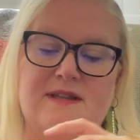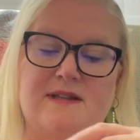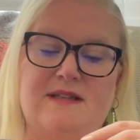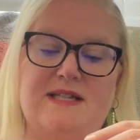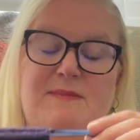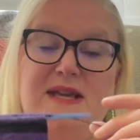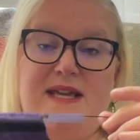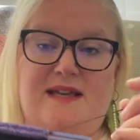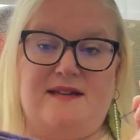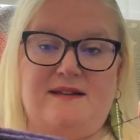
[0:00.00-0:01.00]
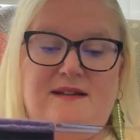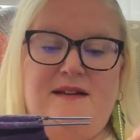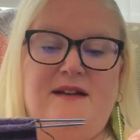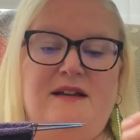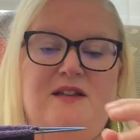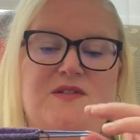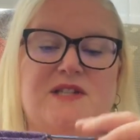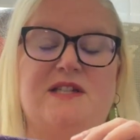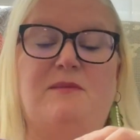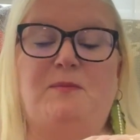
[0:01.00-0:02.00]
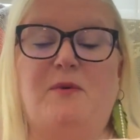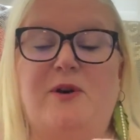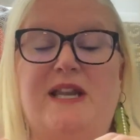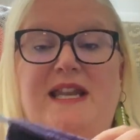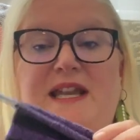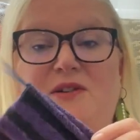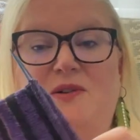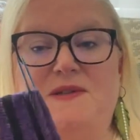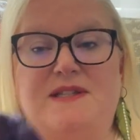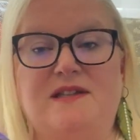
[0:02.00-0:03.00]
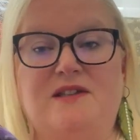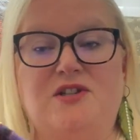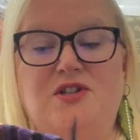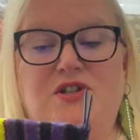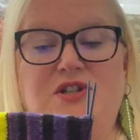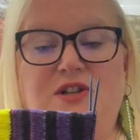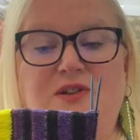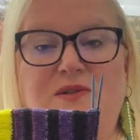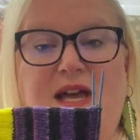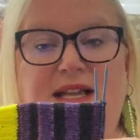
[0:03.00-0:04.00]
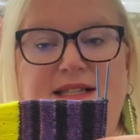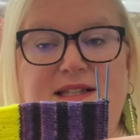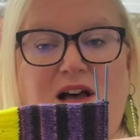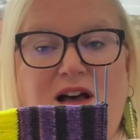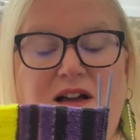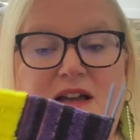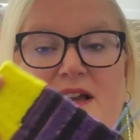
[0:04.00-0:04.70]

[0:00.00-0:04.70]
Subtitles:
DPN, using double pointed needles to do a sock.